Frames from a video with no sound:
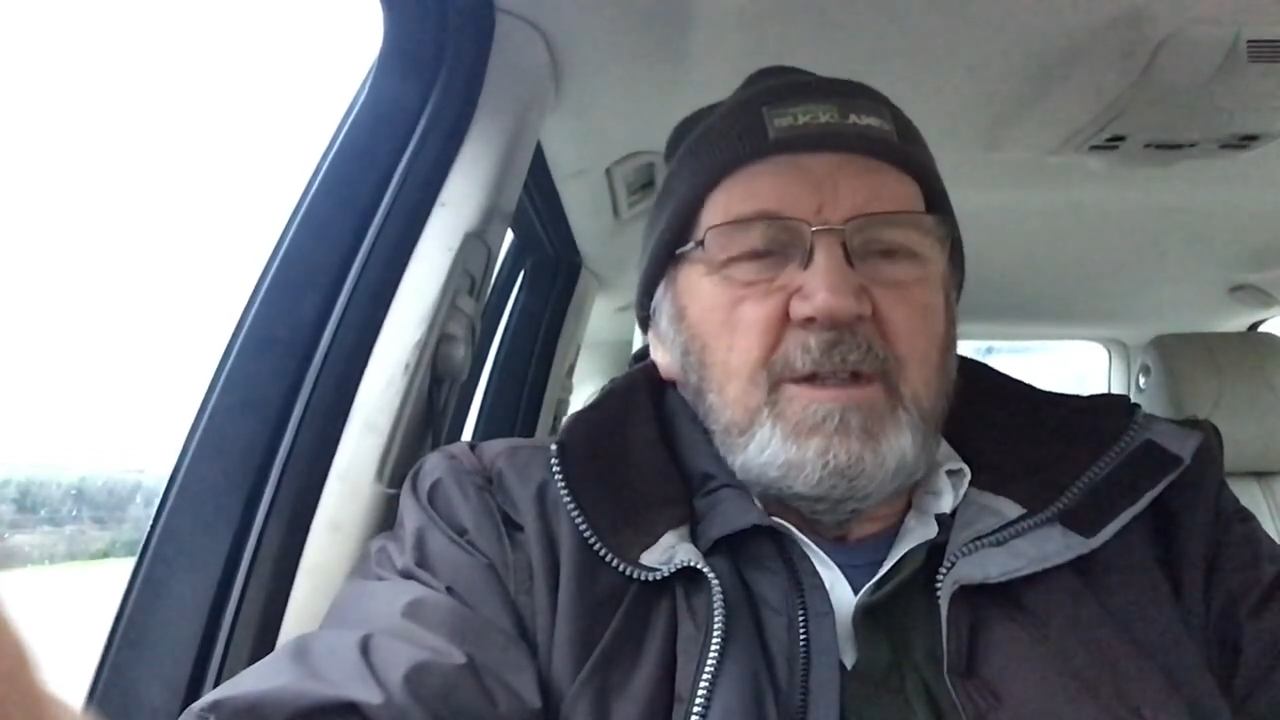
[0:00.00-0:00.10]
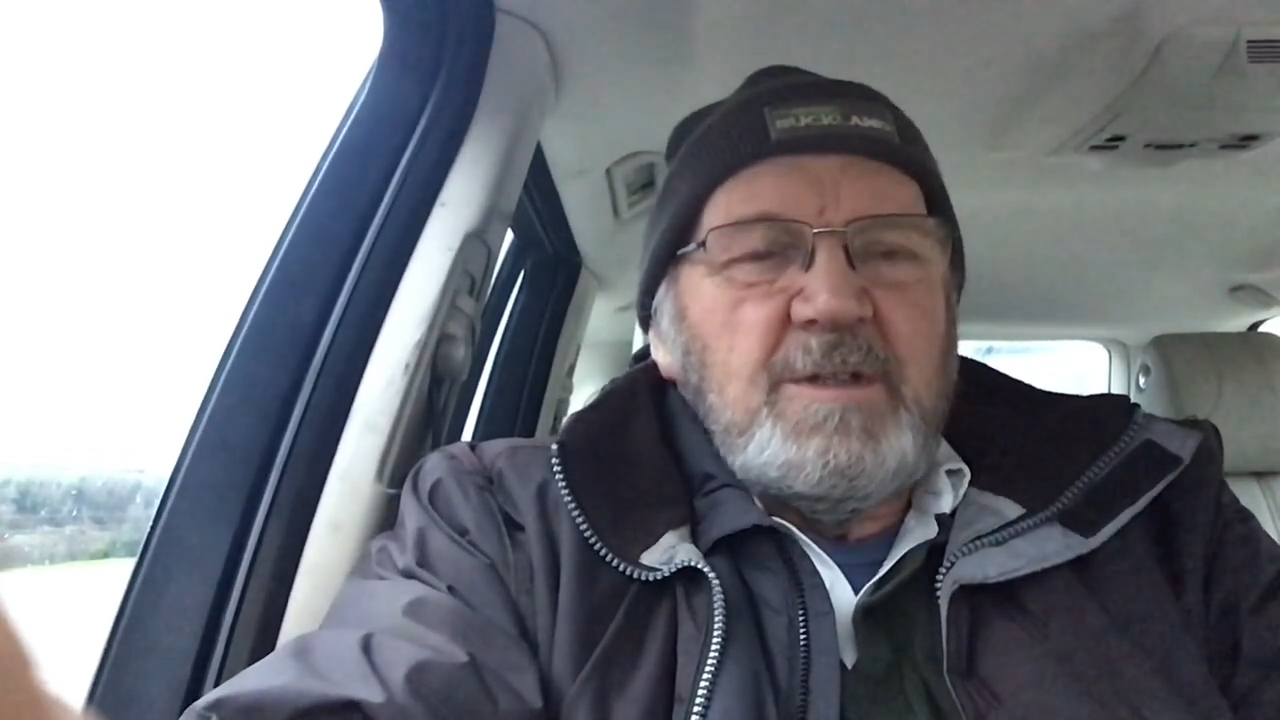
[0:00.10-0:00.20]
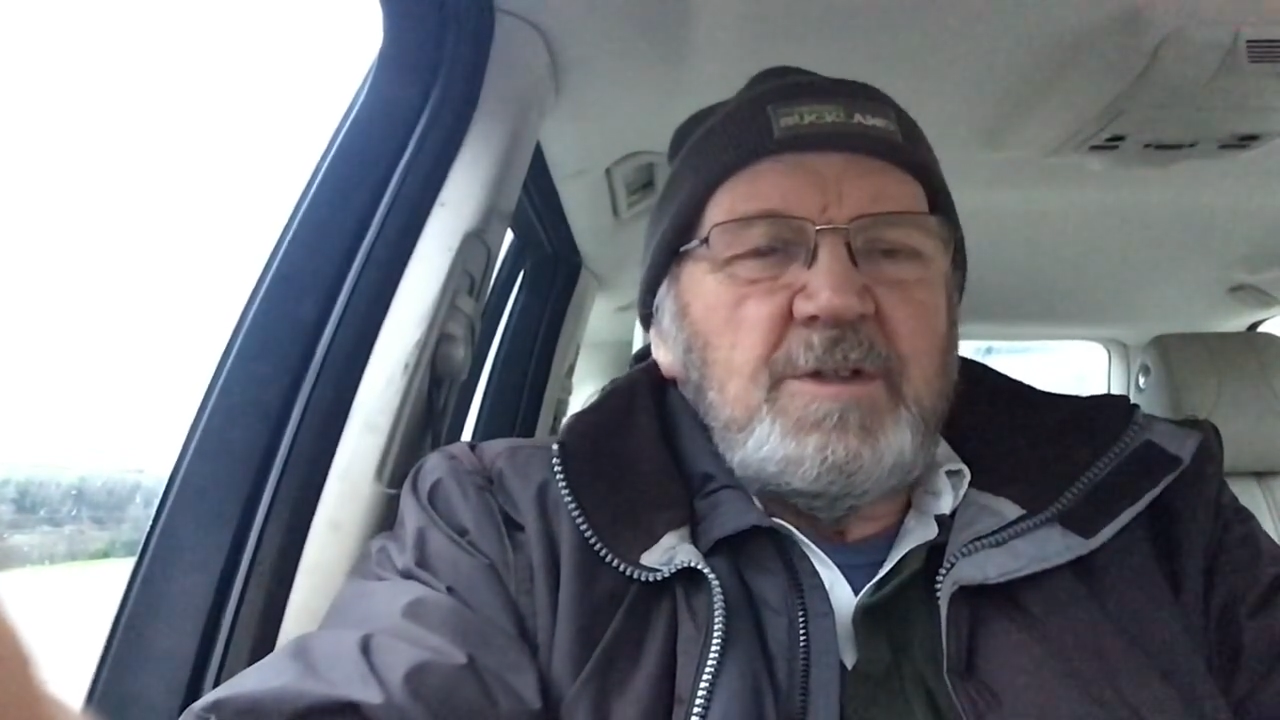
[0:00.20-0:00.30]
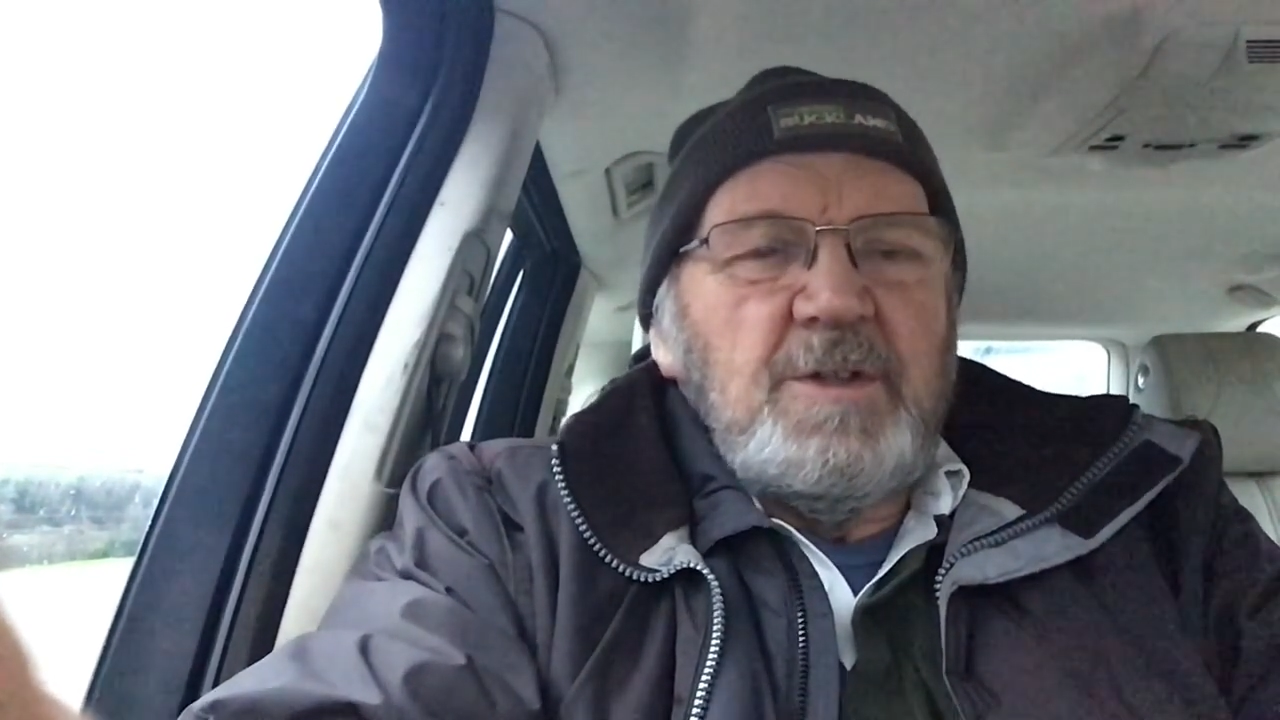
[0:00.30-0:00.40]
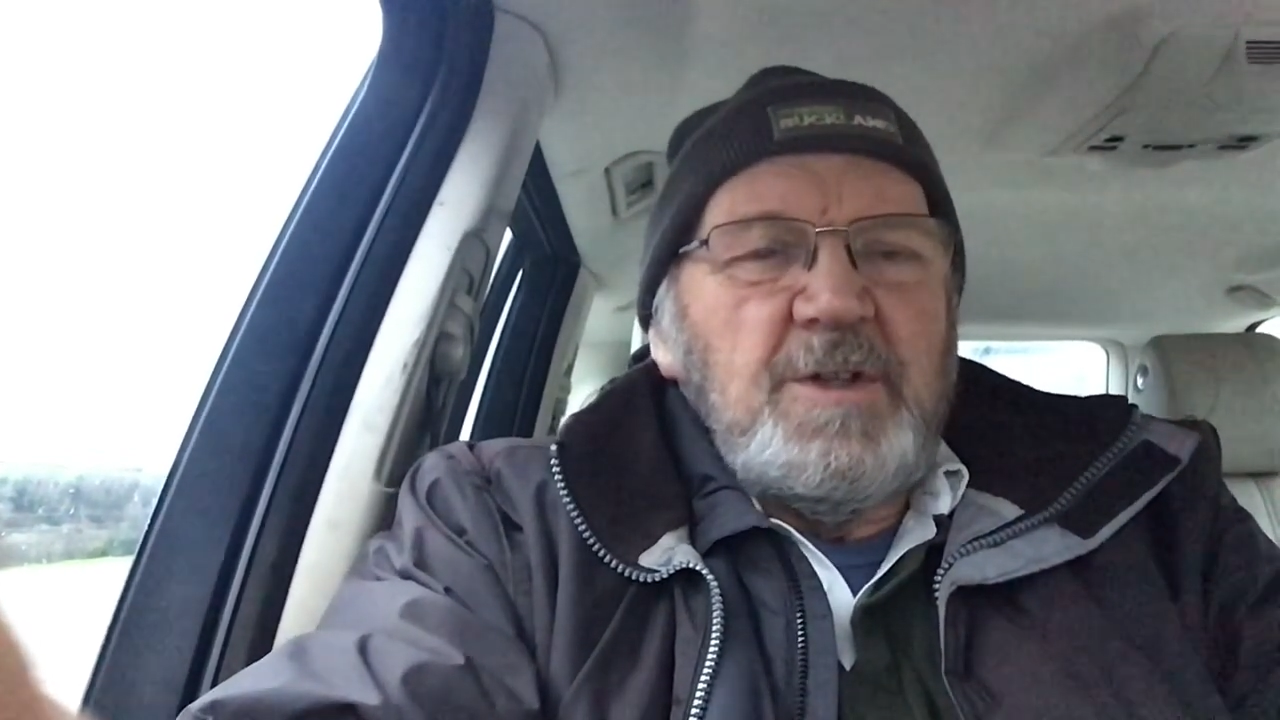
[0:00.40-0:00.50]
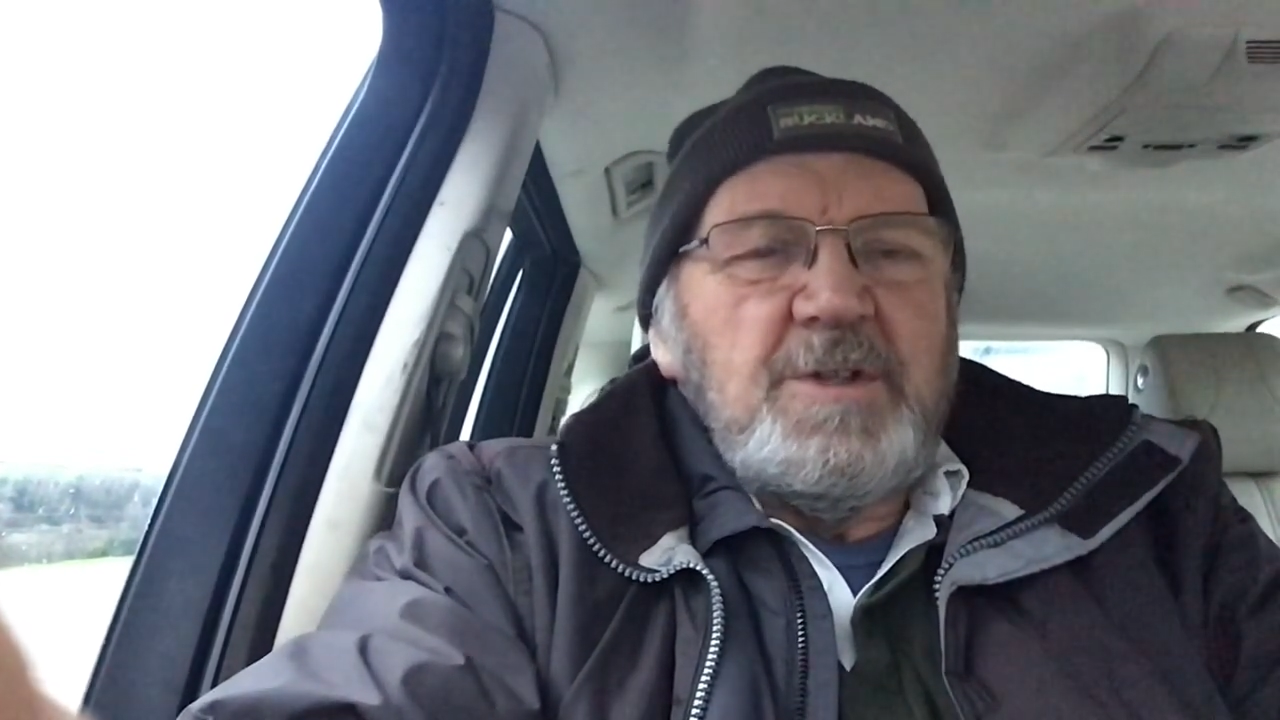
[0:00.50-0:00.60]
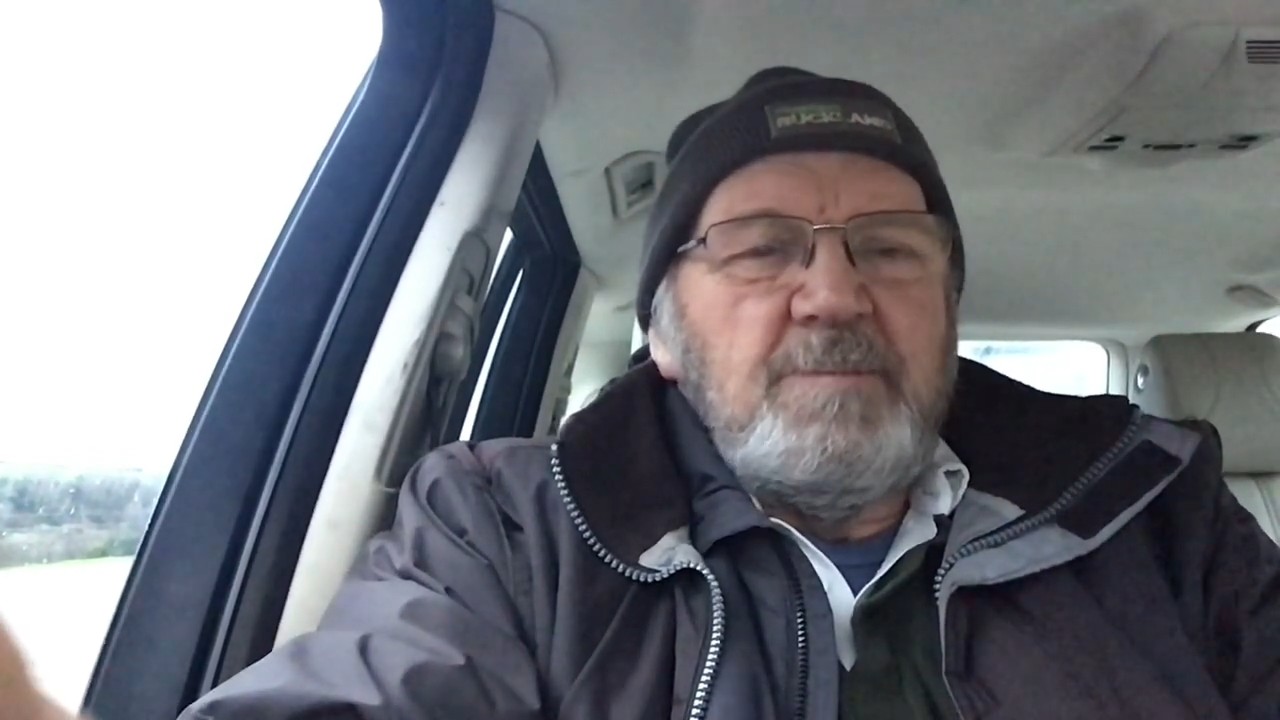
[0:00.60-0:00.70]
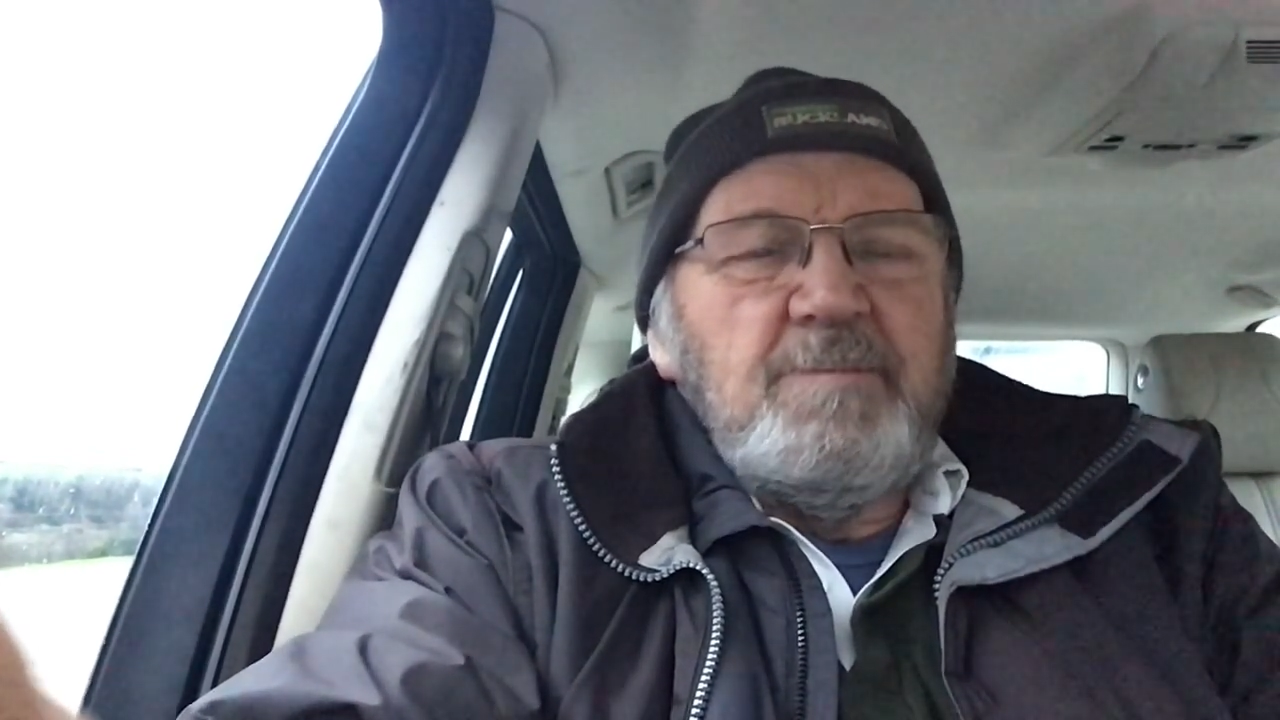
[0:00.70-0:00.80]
that's got a